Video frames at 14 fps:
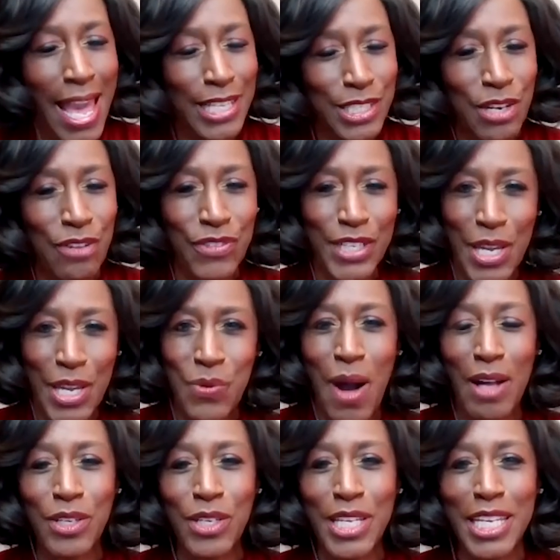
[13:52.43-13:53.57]
and don't forget
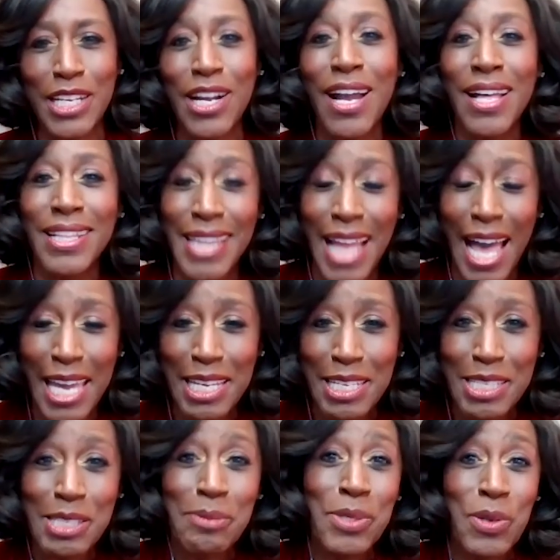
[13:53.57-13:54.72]
while you're here like
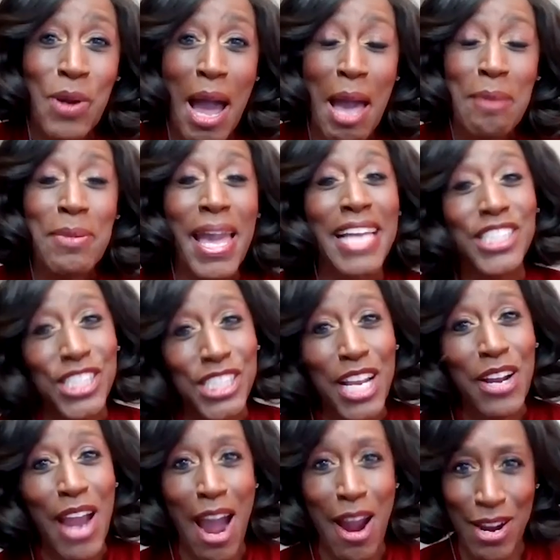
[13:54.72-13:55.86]
subscribe and
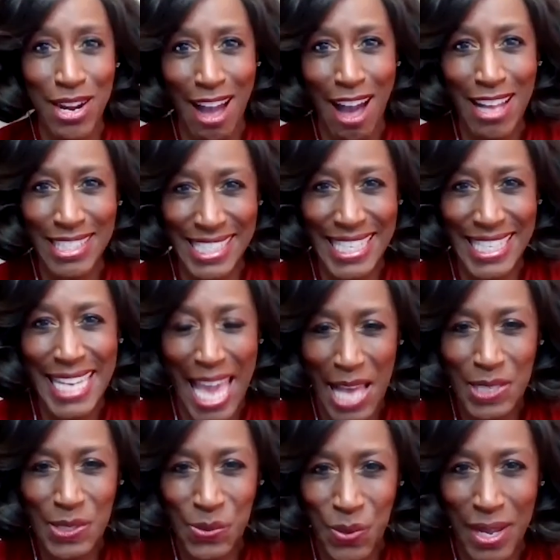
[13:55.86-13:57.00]
share our content
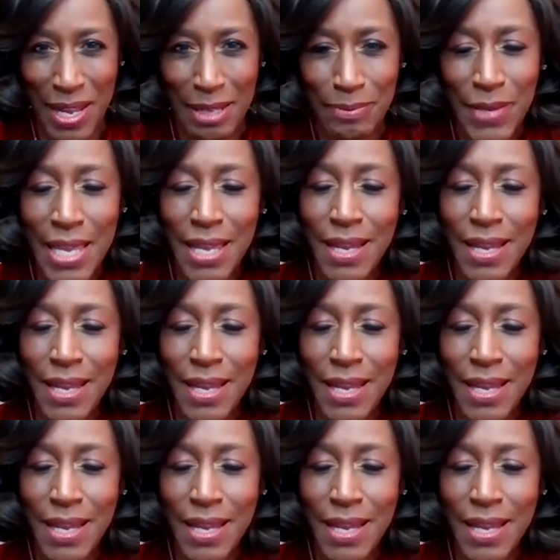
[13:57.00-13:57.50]
as well